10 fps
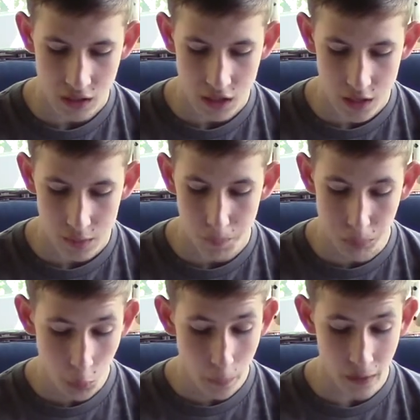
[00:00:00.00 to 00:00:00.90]
he had
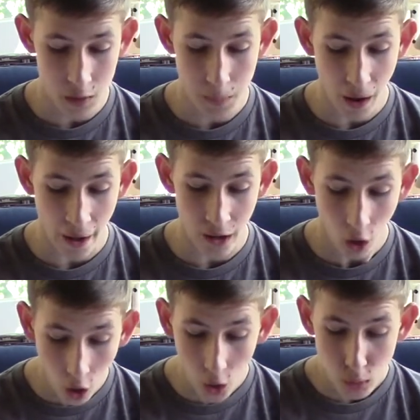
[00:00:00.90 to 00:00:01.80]
blueberry pie
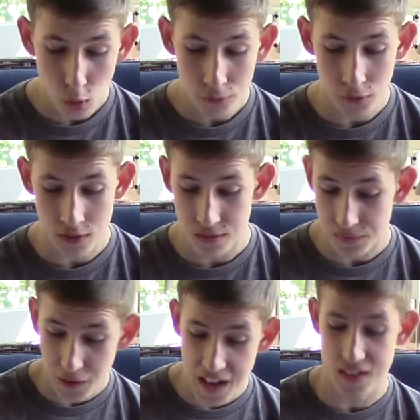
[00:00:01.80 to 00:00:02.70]
all over his
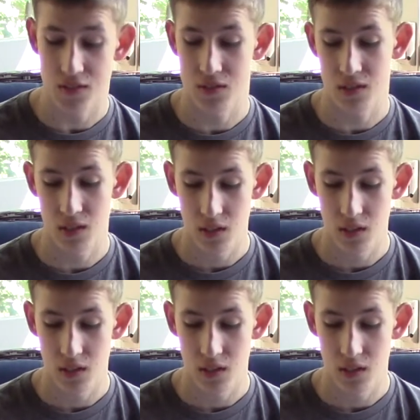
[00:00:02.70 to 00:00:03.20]
face.